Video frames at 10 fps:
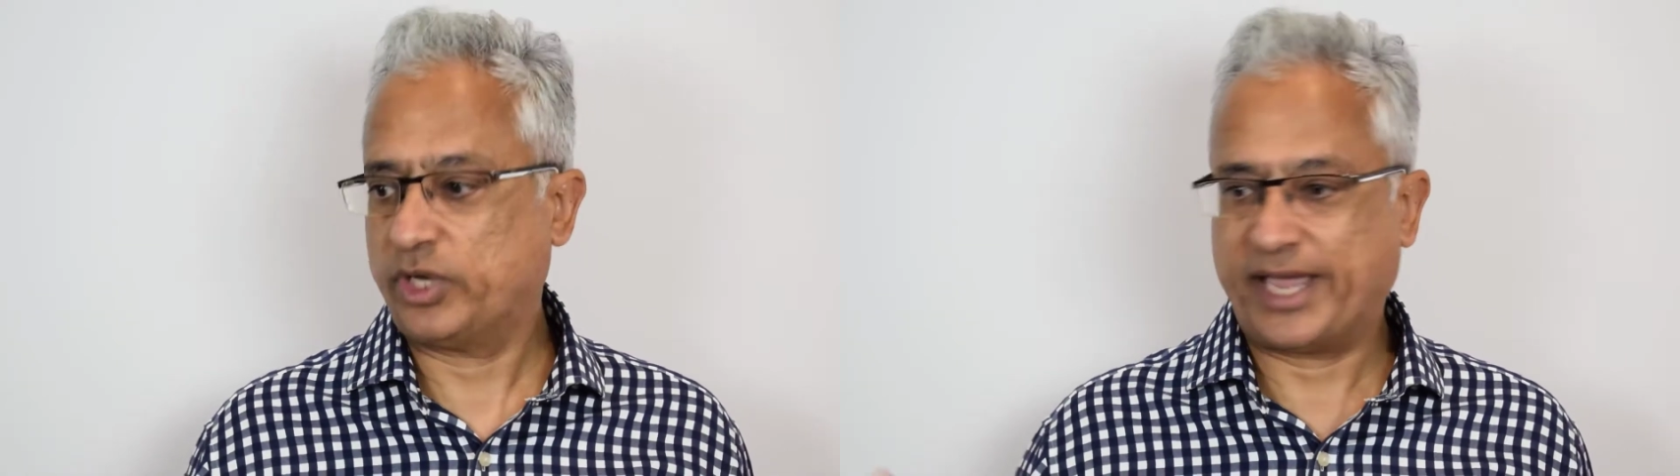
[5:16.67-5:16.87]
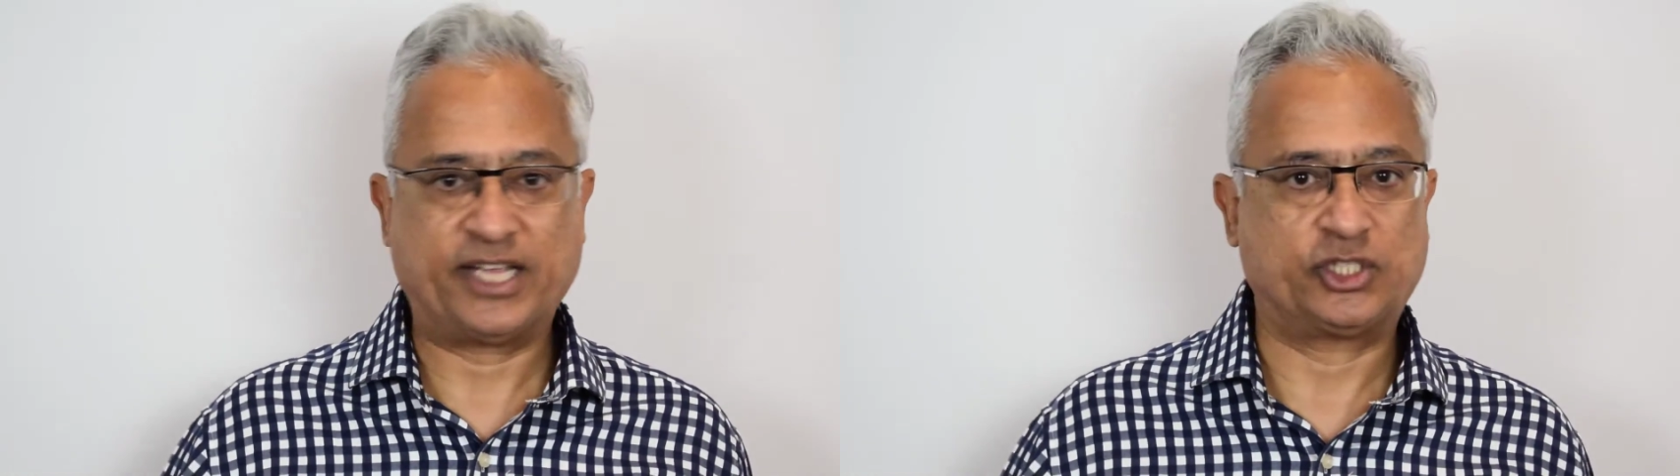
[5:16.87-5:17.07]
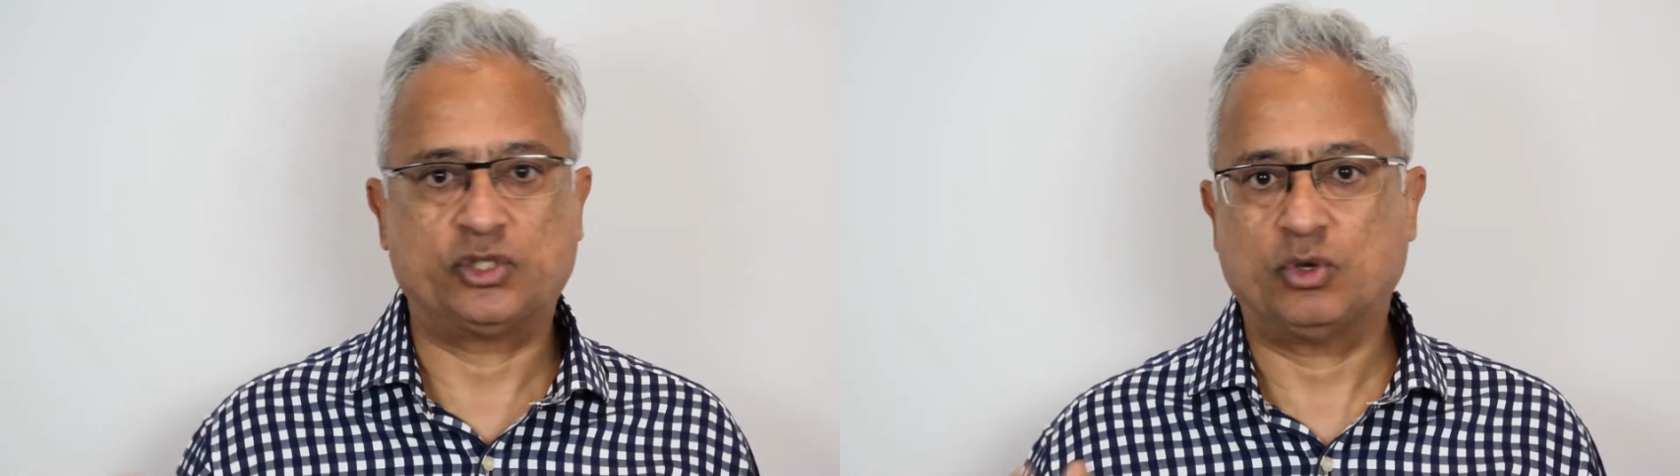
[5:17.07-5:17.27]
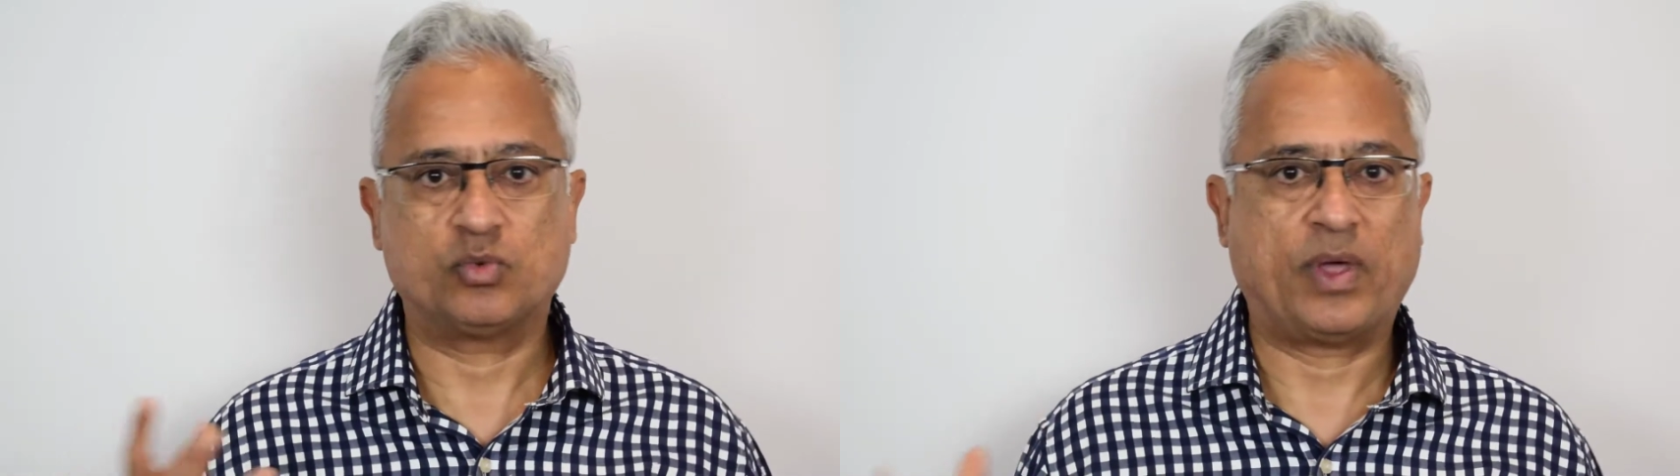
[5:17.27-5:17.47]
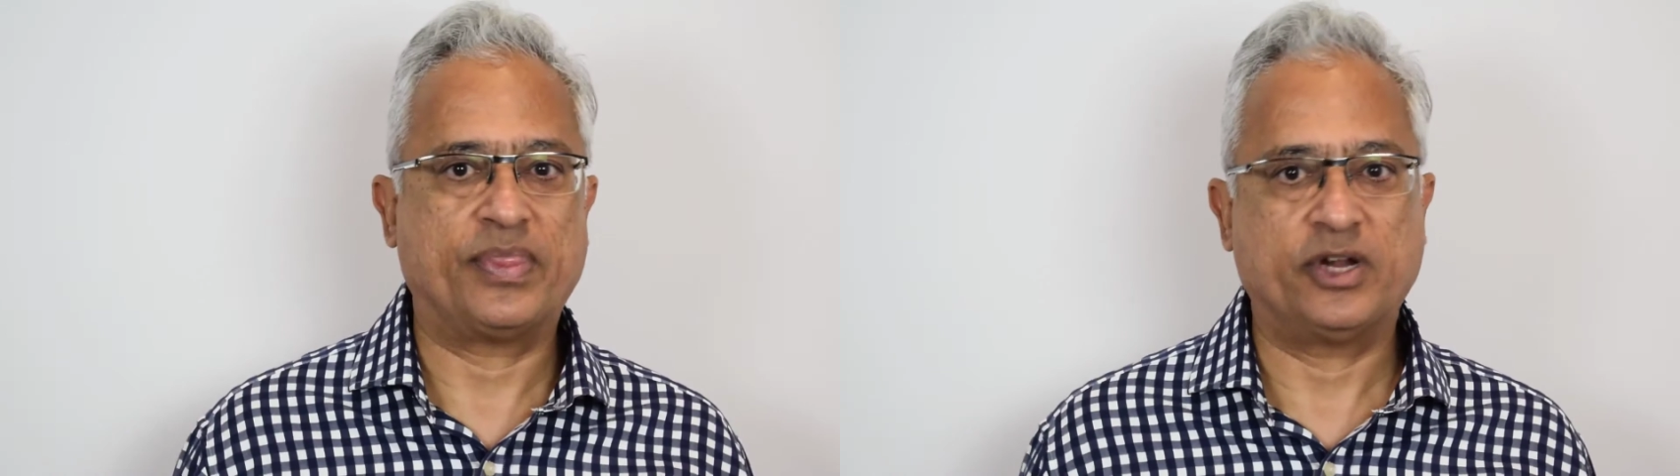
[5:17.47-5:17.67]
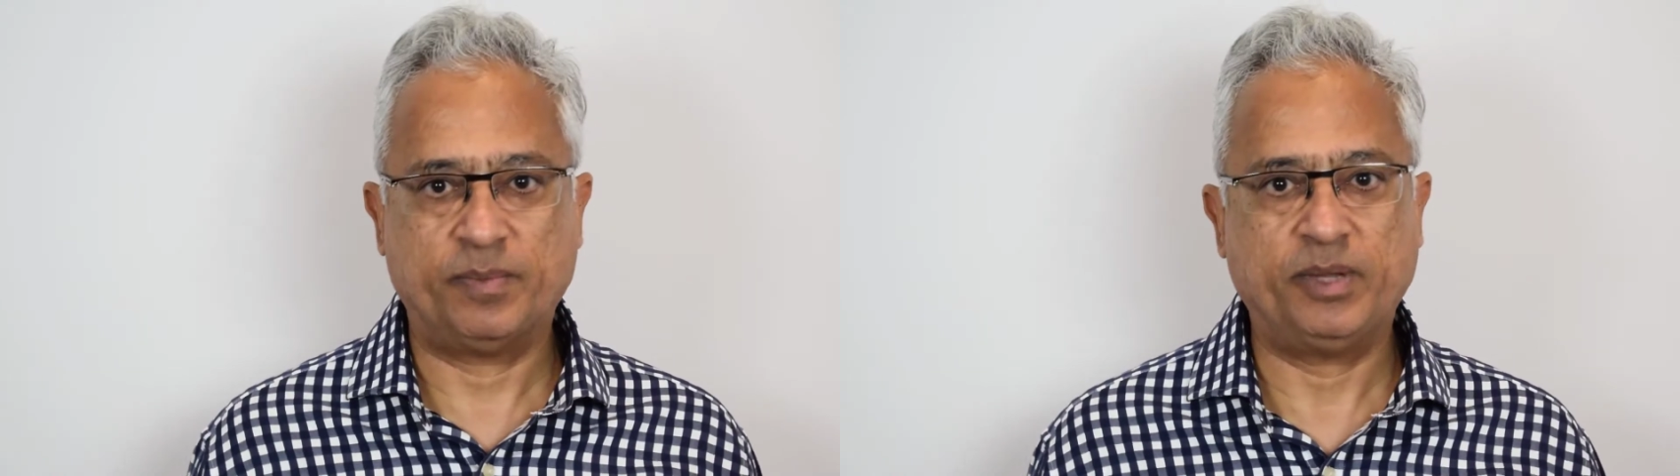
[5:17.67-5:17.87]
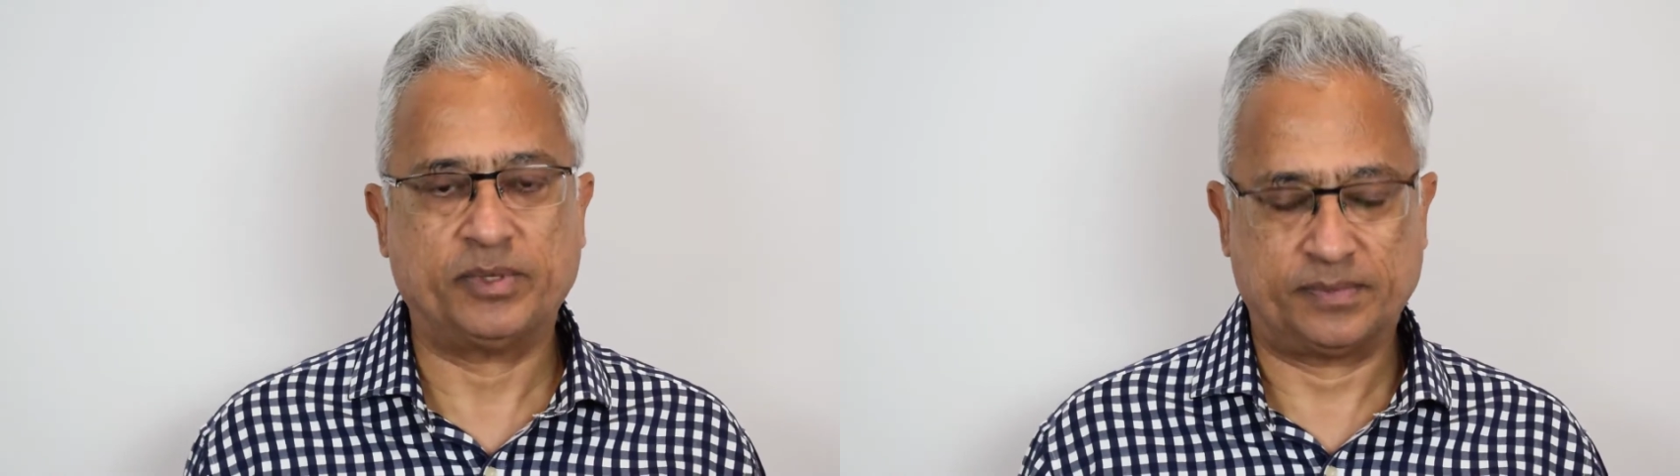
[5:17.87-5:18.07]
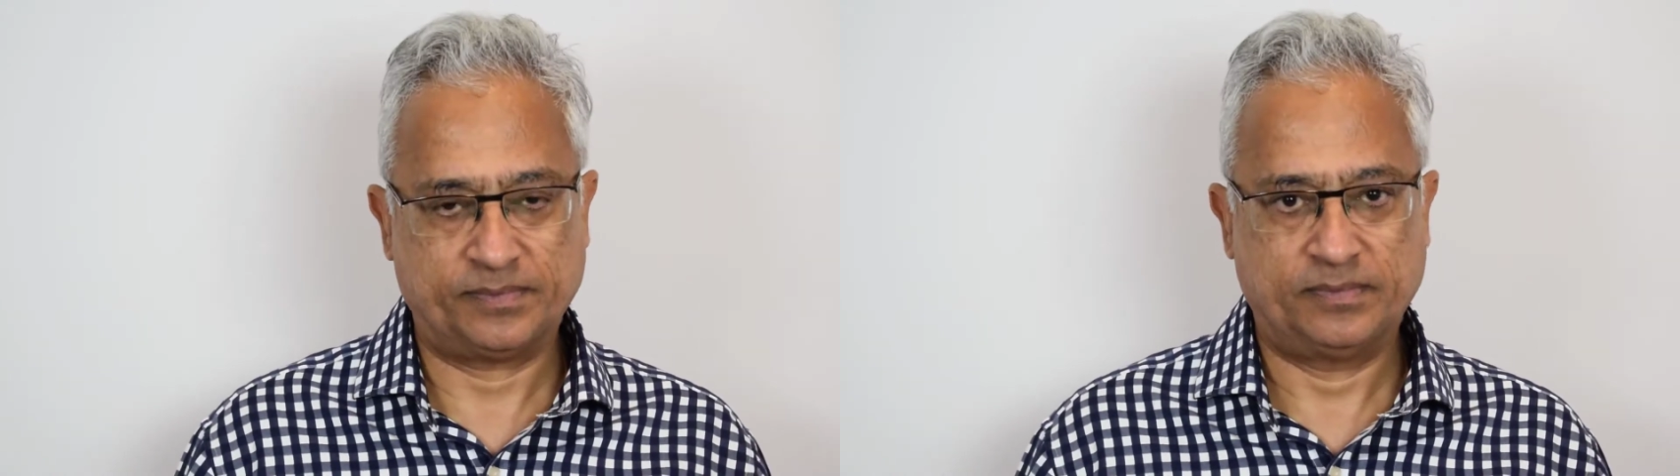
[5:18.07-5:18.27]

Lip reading: catch those 1/3 people.